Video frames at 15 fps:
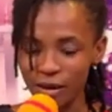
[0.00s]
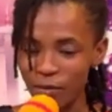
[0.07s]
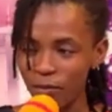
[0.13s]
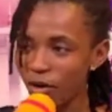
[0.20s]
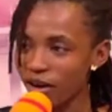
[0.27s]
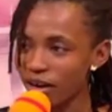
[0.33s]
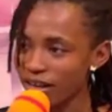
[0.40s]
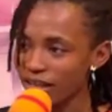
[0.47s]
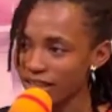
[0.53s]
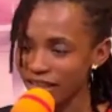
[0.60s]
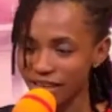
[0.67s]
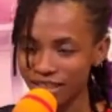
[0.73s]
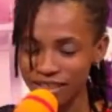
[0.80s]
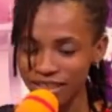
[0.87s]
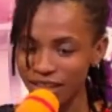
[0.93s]
More or less
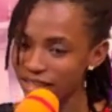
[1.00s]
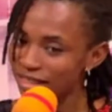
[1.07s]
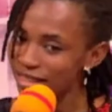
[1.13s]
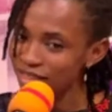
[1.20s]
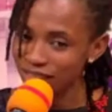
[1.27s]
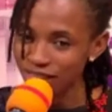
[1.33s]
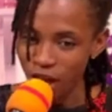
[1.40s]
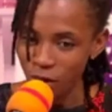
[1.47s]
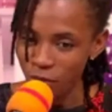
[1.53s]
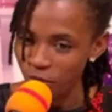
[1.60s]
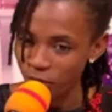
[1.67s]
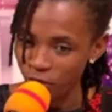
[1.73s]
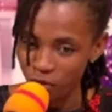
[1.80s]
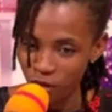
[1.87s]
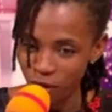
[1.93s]
like, this is how
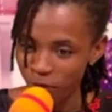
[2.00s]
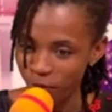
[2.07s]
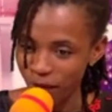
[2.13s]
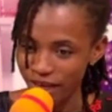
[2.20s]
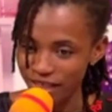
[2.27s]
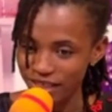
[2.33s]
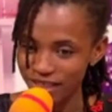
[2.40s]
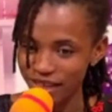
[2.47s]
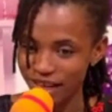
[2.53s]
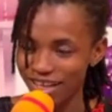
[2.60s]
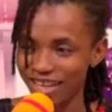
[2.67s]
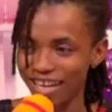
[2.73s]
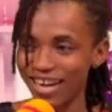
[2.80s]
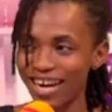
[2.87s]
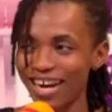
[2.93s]
people run mad.
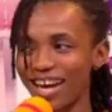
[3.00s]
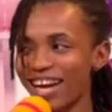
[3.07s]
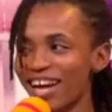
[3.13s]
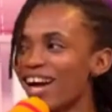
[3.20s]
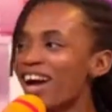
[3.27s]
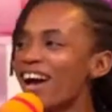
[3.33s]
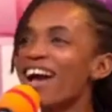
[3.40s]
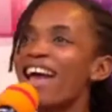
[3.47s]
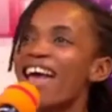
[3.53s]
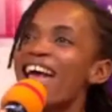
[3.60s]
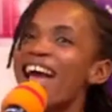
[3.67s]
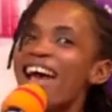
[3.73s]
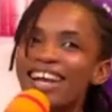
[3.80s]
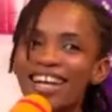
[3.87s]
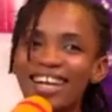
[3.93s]

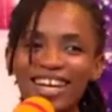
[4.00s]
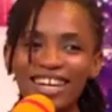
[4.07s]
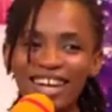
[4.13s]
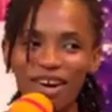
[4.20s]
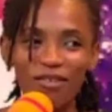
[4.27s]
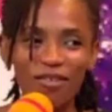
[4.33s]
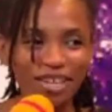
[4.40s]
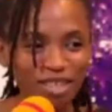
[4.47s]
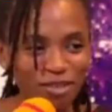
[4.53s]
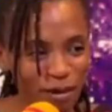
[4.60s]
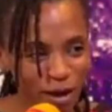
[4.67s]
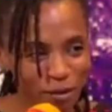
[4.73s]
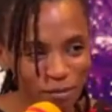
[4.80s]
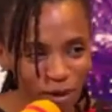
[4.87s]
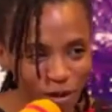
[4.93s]
That was
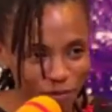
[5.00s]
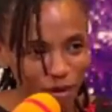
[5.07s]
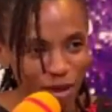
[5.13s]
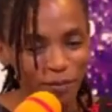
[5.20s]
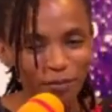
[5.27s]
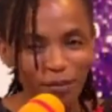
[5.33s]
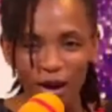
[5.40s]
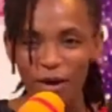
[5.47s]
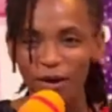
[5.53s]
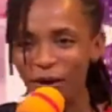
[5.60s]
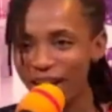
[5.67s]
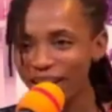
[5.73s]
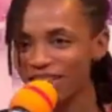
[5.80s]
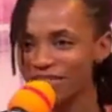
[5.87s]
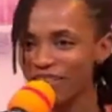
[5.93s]
my problem.
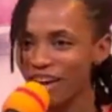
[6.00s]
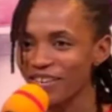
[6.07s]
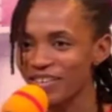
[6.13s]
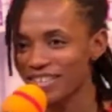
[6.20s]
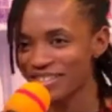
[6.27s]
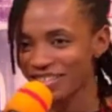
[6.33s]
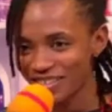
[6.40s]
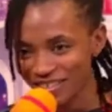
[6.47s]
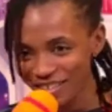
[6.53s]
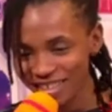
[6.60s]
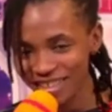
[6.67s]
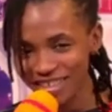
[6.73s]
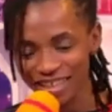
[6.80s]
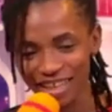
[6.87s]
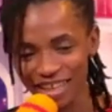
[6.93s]
Why do I want to know
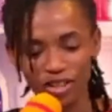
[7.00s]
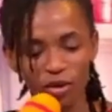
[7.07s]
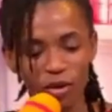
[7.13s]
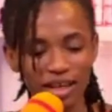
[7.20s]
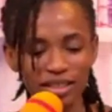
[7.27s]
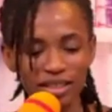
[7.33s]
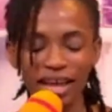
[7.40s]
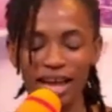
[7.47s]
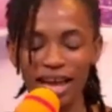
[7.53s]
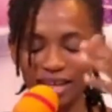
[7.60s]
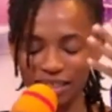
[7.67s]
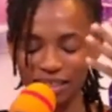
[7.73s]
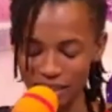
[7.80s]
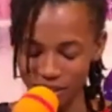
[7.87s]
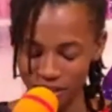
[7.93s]
this thing? So I started
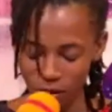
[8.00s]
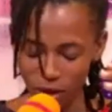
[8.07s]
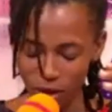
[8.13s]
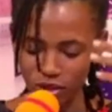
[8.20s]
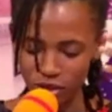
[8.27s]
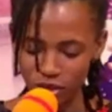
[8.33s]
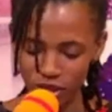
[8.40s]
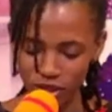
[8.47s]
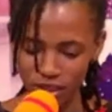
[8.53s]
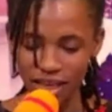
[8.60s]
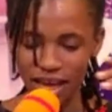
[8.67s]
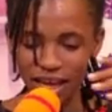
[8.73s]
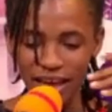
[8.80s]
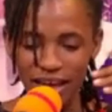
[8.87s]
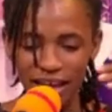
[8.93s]
asking questions
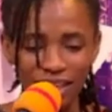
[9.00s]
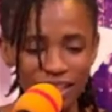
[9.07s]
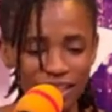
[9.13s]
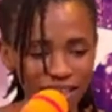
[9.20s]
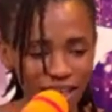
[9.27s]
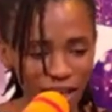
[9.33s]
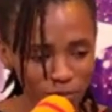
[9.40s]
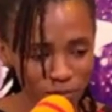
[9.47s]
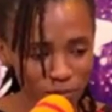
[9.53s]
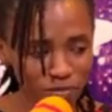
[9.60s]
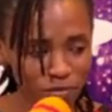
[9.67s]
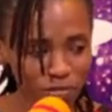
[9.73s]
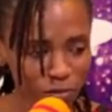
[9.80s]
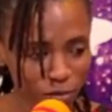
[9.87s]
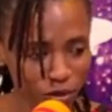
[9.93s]
that
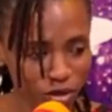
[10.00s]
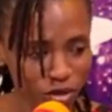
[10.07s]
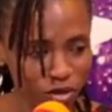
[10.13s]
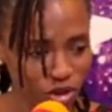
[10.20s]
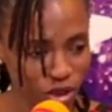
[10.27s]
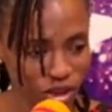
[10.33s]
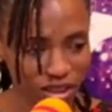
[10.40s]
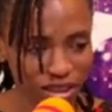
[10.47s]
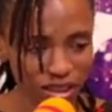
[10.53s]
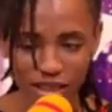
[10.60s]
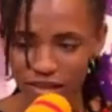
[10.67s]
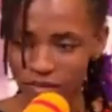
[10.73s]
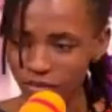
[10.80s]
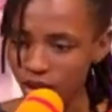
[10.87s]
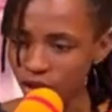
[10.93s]
people should just
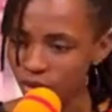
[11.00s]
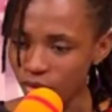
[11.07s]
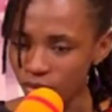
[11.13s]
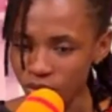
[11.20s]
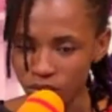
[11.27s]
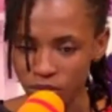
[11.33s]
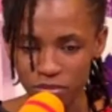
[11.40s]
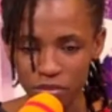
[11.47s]
leave alone.